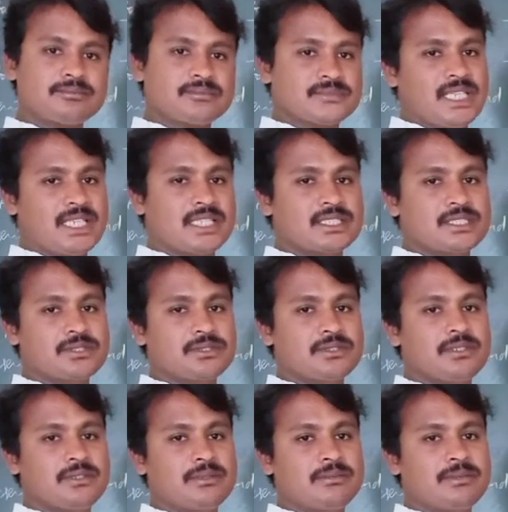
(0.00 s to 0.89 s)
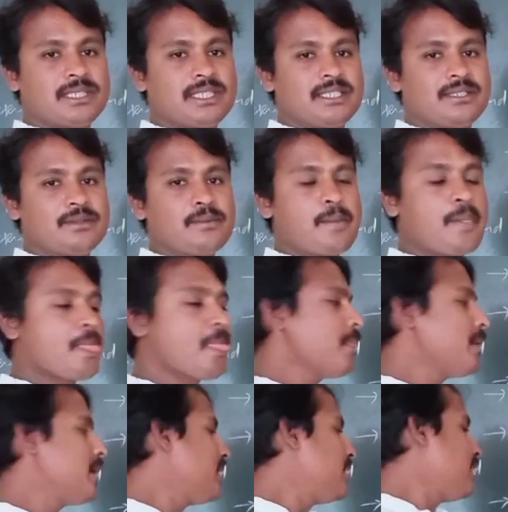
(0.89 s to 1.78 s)
Understood, everybody?
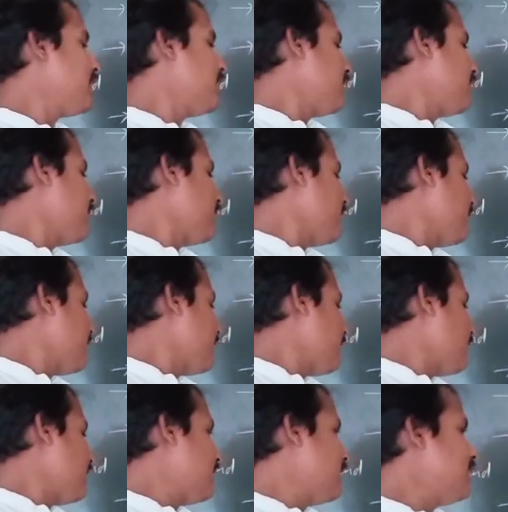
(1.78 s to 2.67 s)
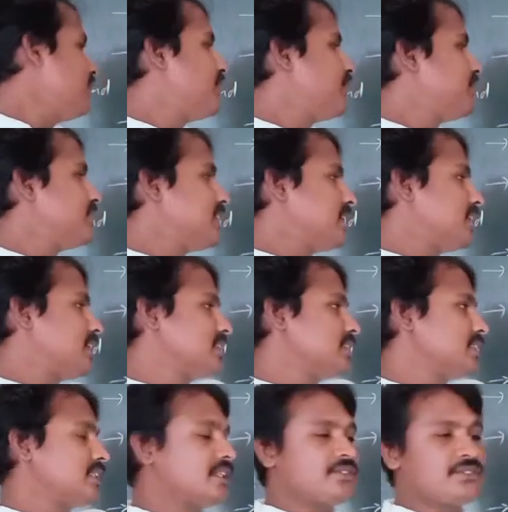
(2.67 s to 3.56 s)
In fifth
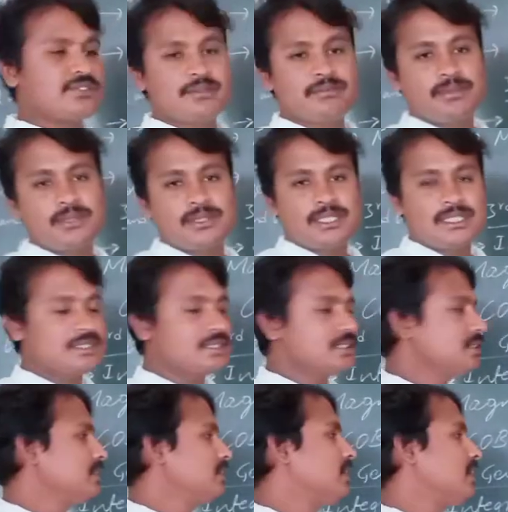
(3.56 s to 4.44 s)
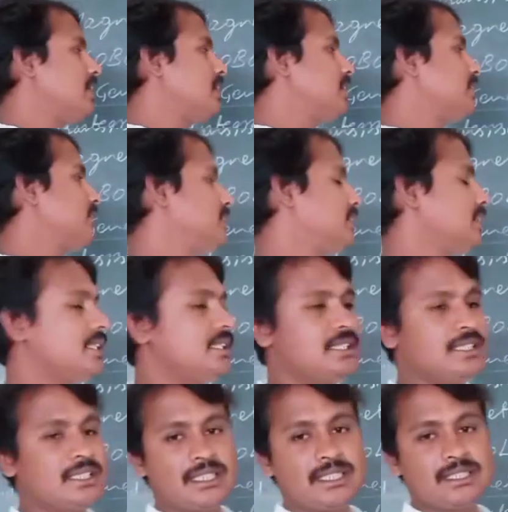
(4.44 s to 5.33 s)
generation of computers, artificial
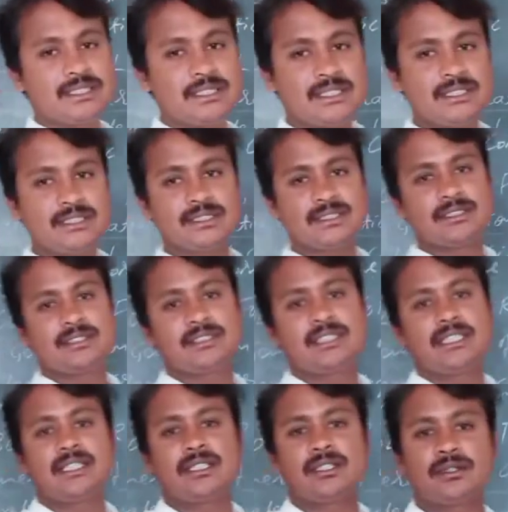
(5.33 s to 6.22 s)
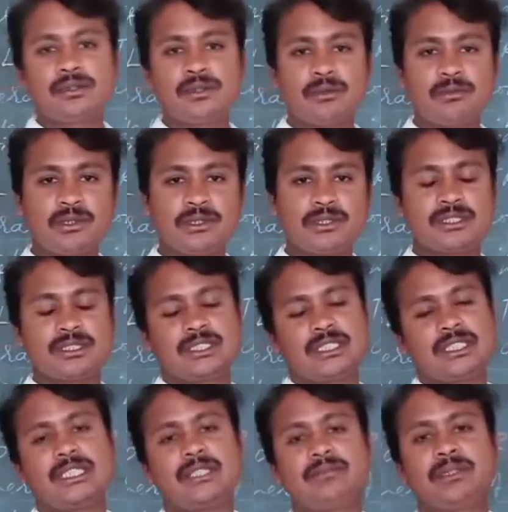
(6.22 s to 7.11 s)
intelligence and robots
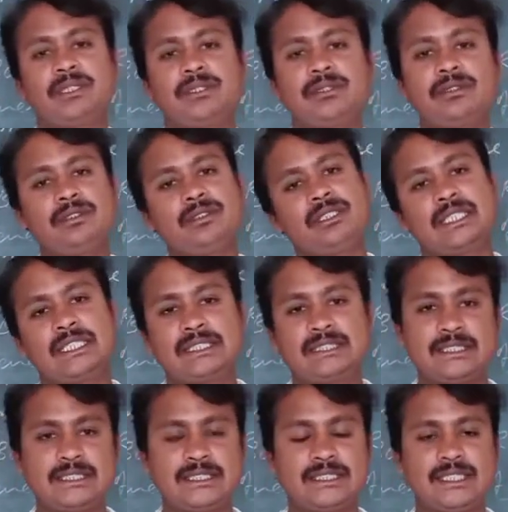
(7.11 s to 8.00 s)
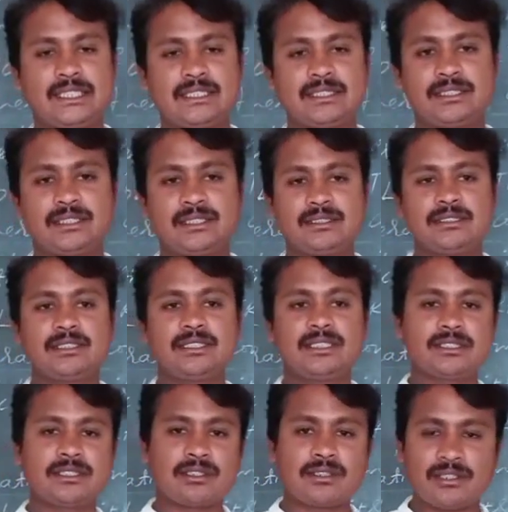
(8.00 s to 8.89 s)
came into existence.
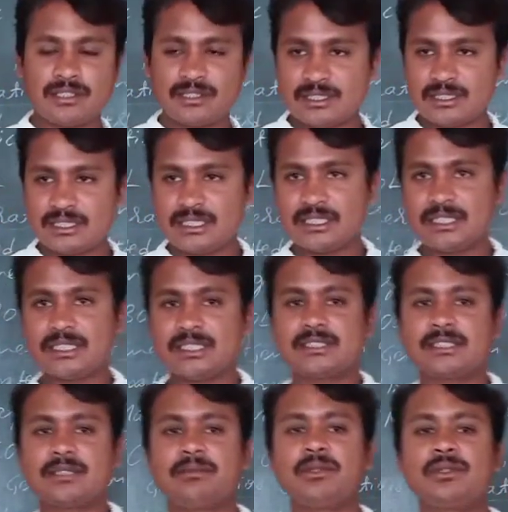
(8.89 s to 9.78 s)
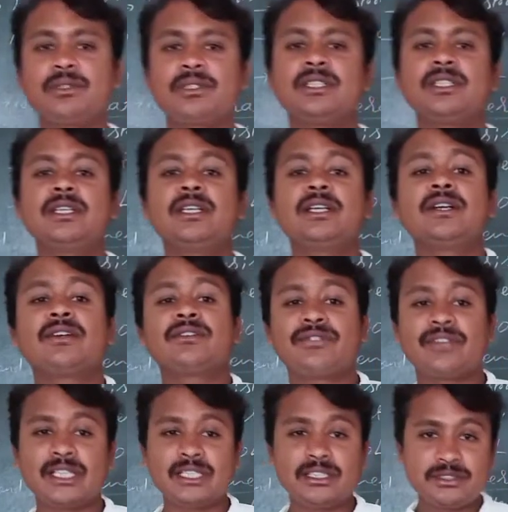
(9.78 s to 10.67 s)
These are all the details about
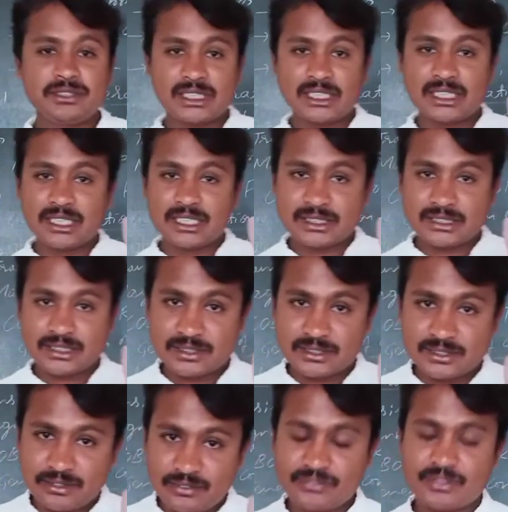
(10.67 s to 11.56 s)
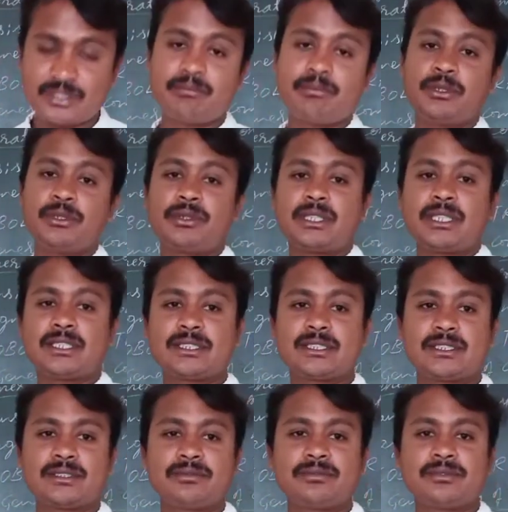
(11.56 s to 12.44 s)
5 generations of computers.
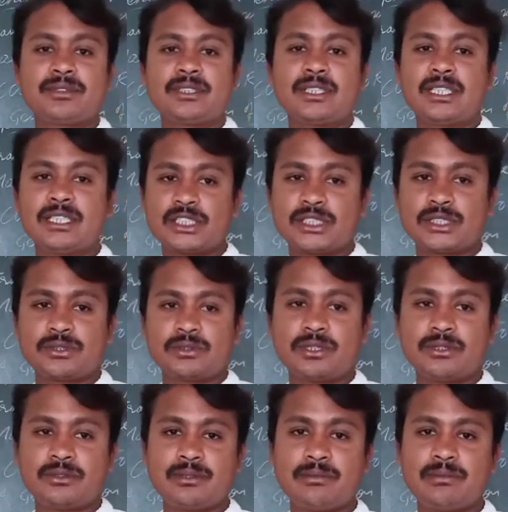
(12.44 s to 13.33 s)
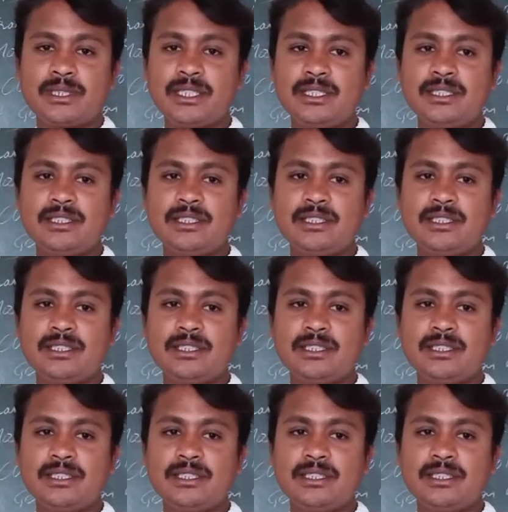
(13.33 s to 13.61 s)
Understood, everybody?